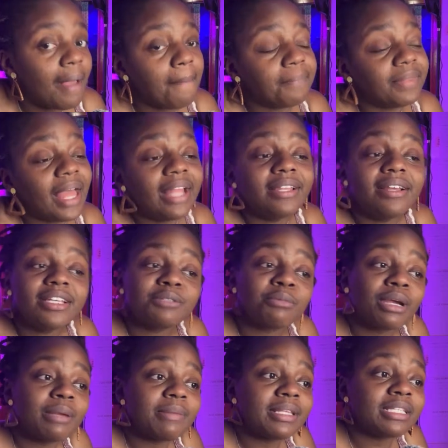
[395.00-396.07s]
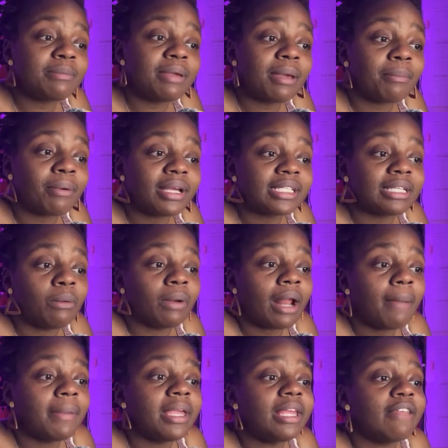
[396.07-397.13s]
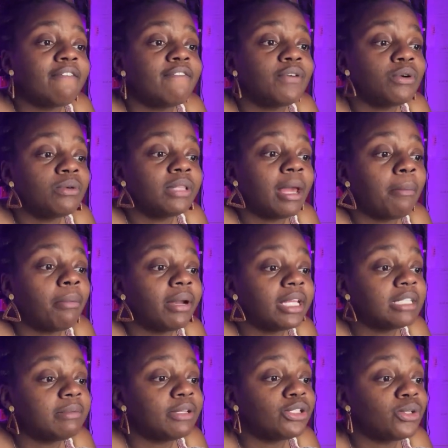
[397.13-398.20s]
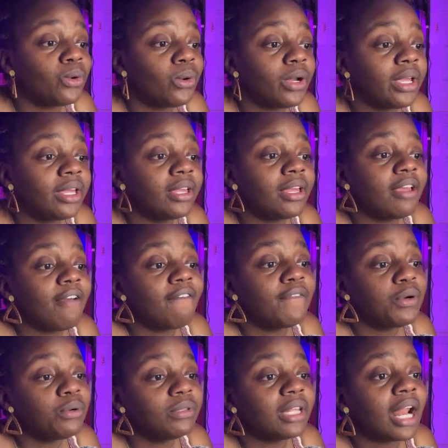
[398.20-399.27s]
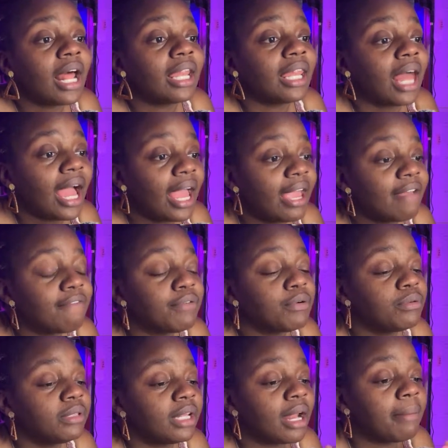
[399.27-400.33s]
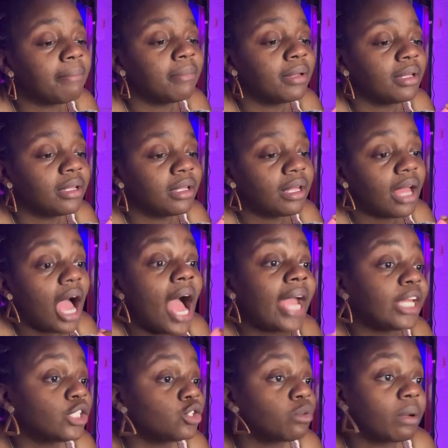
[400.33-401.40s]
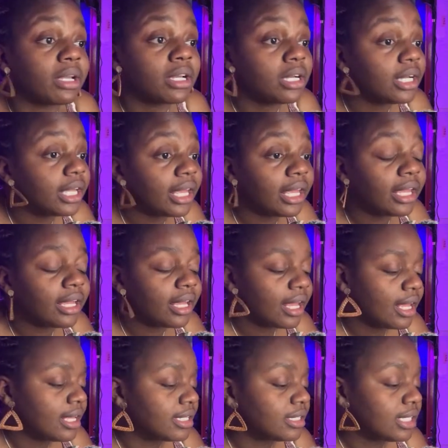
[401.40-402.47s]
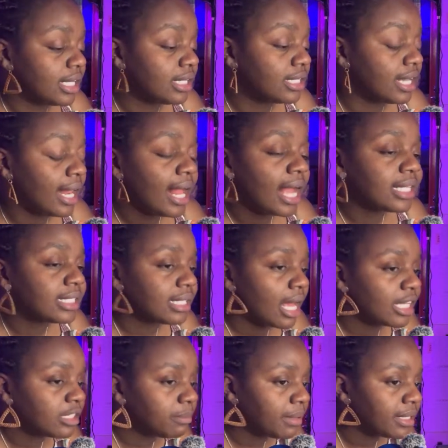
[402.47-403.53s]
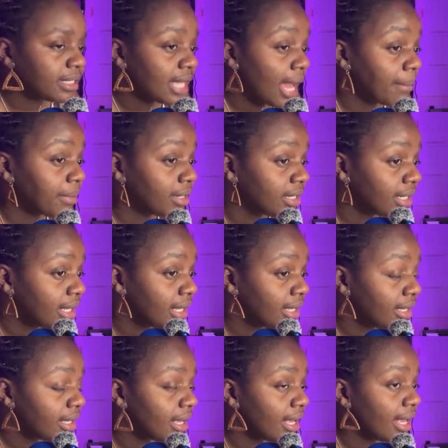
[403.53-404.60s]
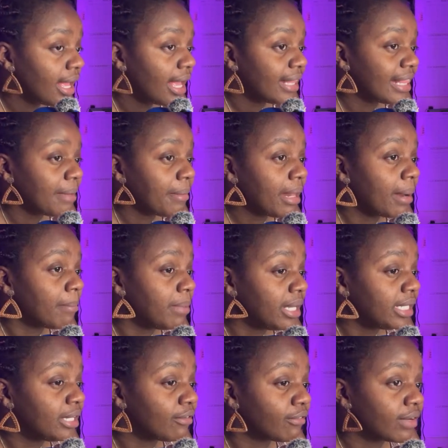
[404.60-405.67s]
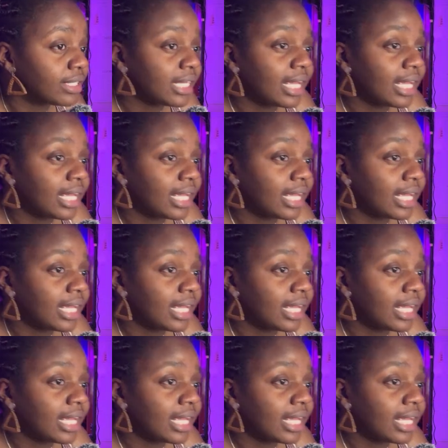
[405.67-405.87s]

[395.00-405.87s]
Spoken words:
That does bring me to being present. When I'm eating food that brings me joy, food that I like, food that I enjoy cooking. See, today I spent time cooking. That made a big difference.